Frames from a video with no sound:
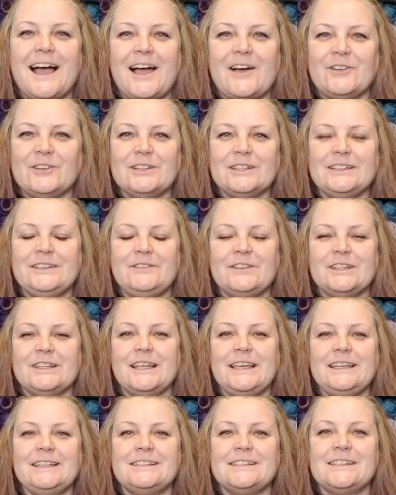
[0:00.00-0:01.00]
I will leave a
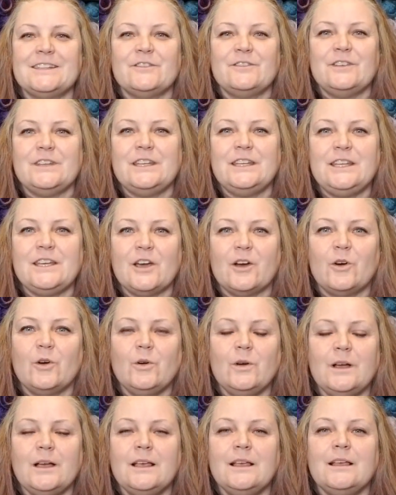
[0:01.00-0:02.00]
link to the
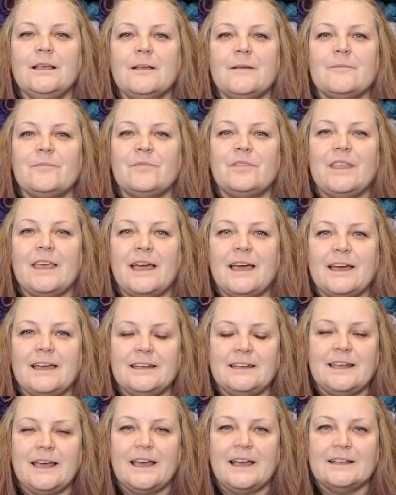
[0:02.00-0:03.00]
video
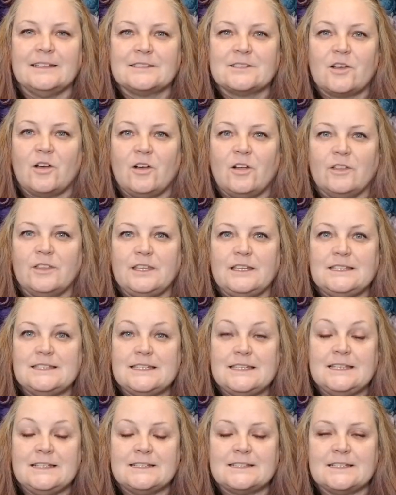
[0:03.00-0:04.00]
that has all the
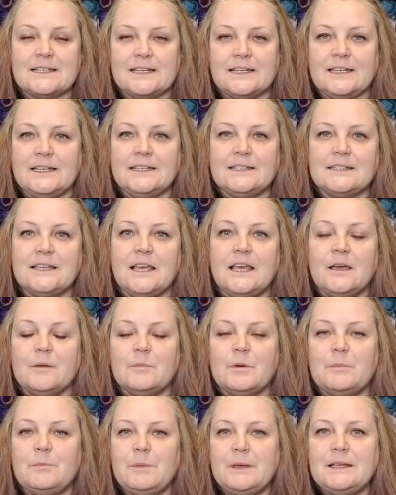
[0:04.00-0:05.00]
deets in it.
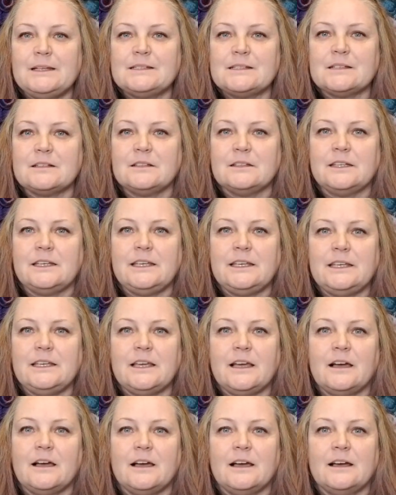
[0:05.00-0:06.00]
But basically,
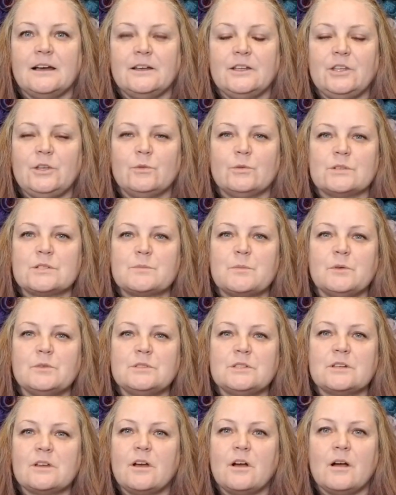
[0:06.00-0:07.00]
uh, you were
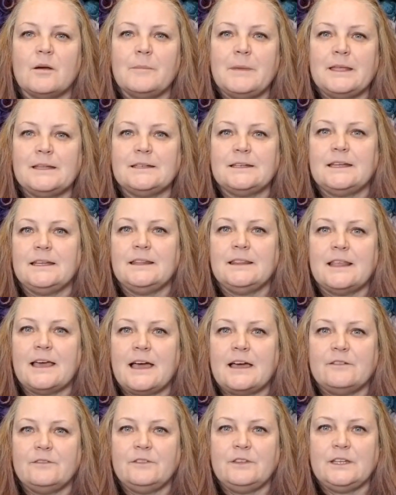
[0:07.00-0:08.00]
supposed to comment in
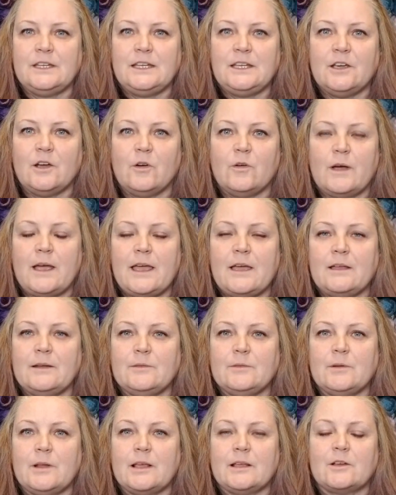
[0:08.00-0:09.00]
that video
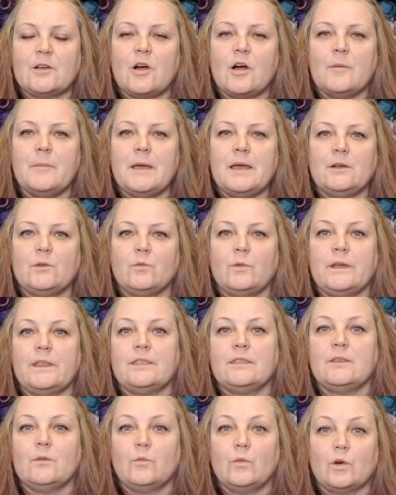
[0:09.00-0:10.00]
and comment
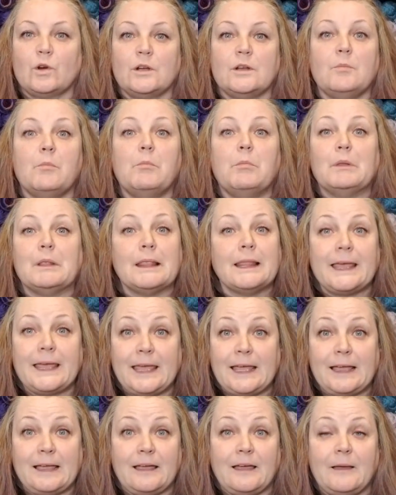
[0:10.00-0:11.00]
with the word
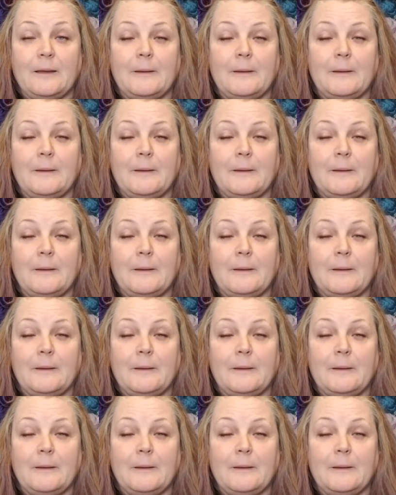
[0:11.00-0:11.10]
bling.